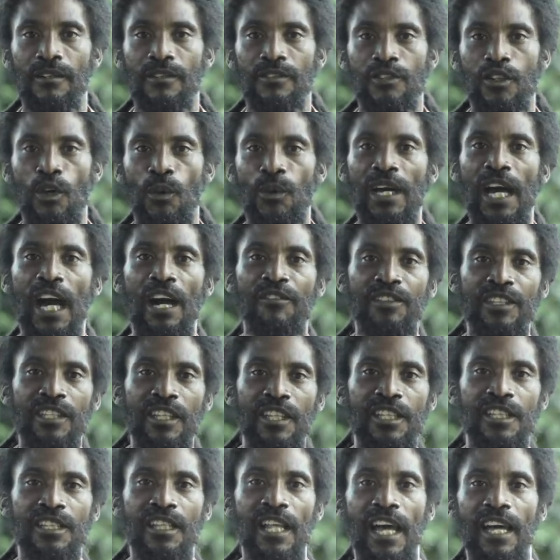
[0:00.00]
So we have it
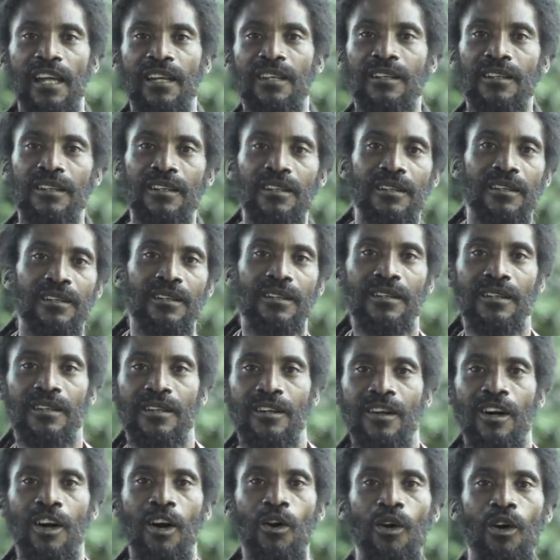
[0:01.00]
as like
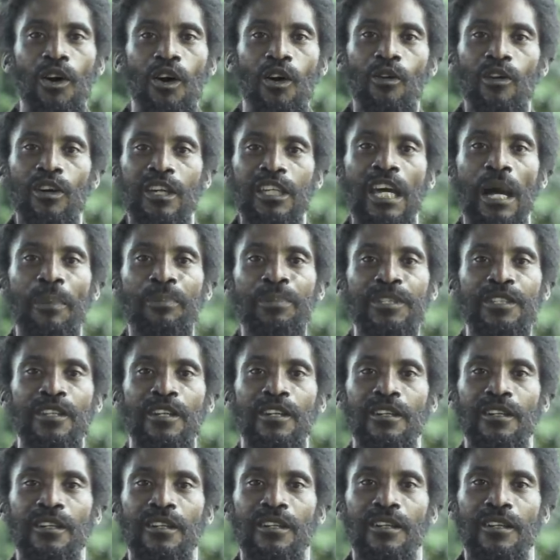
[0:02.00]
our
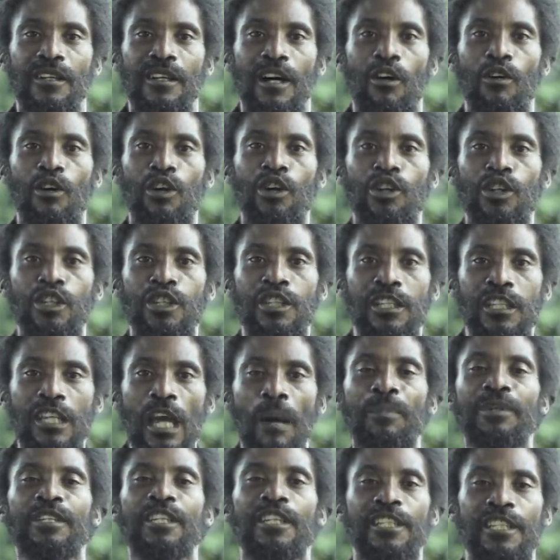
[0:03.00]
capital, our little
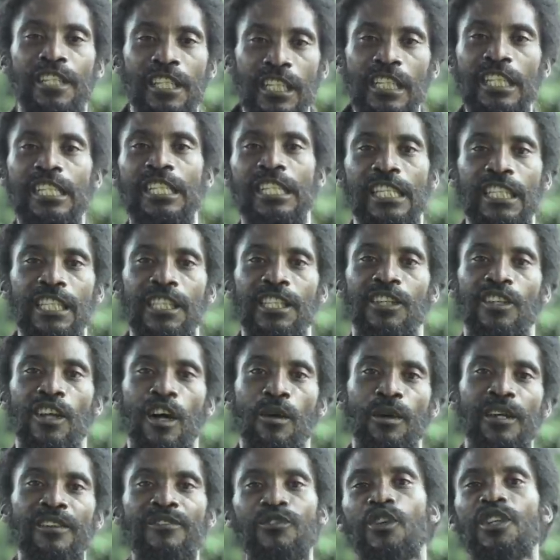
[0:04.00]
capital city, you
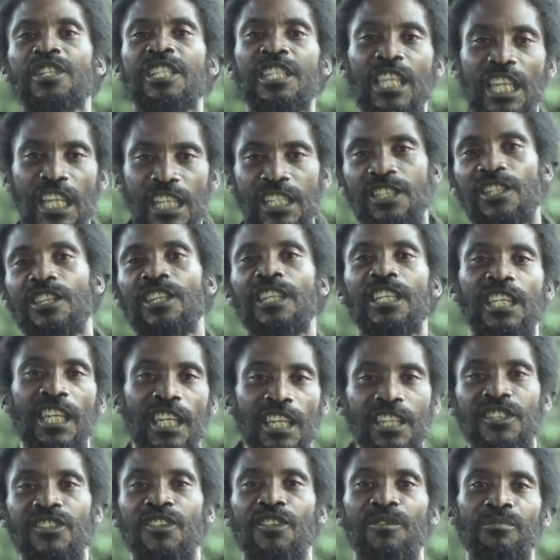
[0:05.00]
know, even though it's Kingston in
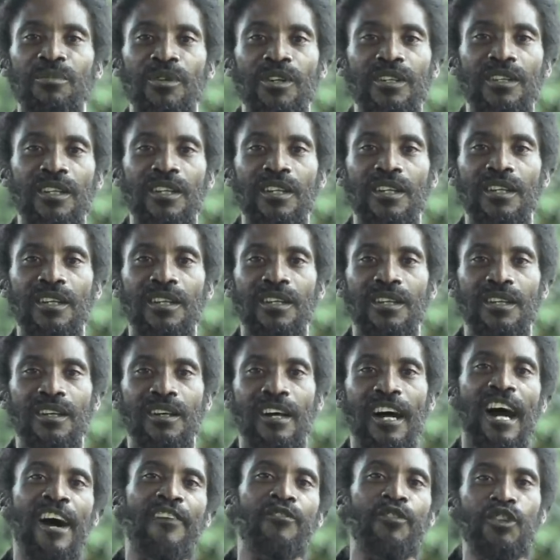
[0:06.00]
Kingston, but
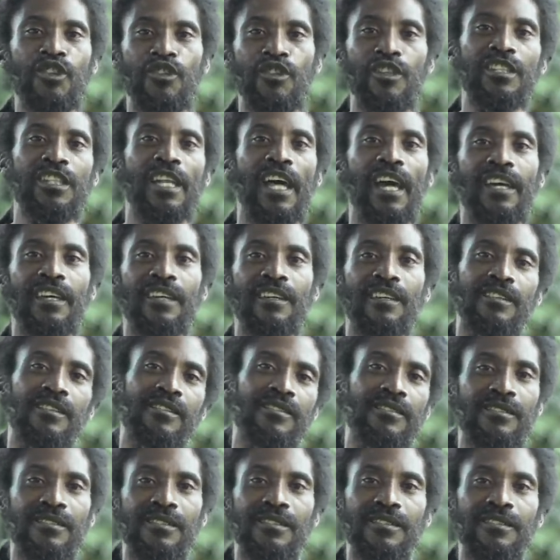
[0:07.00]
Halfway Tree is like, you
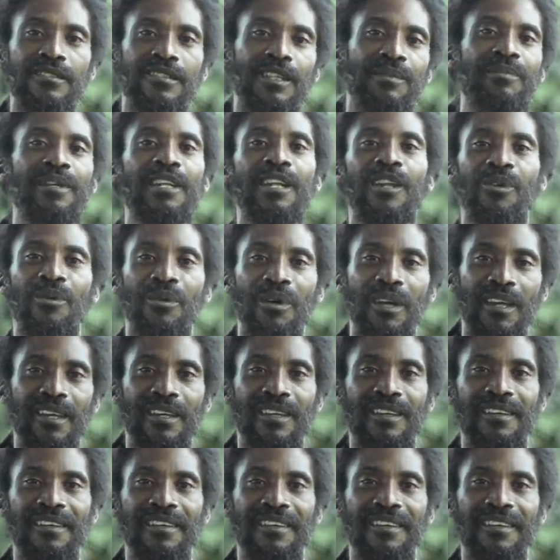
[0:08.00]
know, the middle way.